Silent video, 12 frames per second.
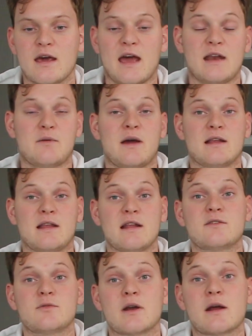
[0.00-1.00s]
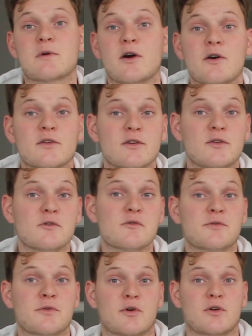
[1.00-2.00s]
Anyway, that is what I'm going to do
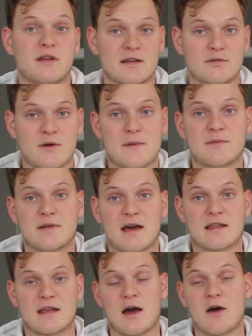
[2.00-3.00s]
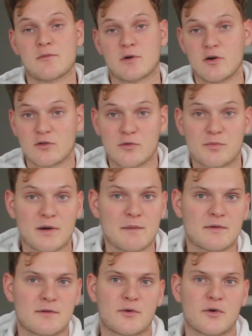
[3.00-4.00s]
for this website, how I'm going to
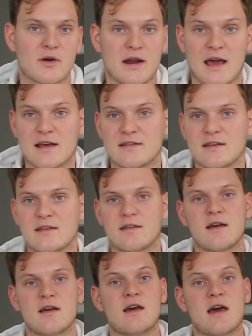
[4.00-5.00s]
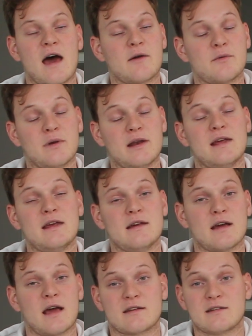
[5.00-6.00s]
prep it for an exit. I
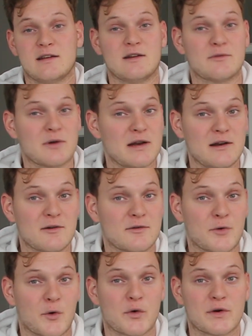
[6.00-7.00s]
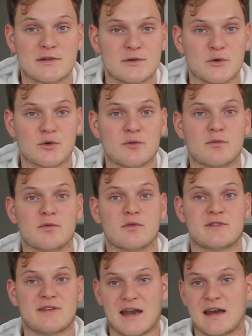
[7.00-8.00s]
actually really look forward to
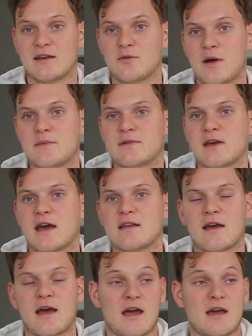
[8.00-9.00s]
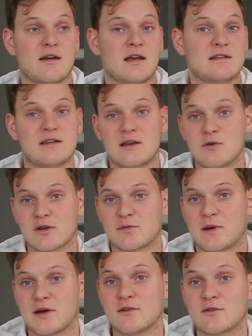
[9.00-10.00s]
selling the website. It's a new
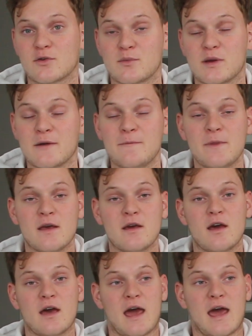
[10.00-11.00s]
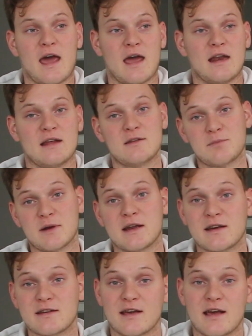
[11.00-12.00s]
experience for me, and it's
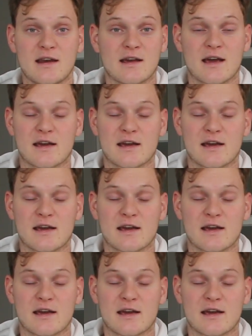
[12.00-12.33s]
pretty exciting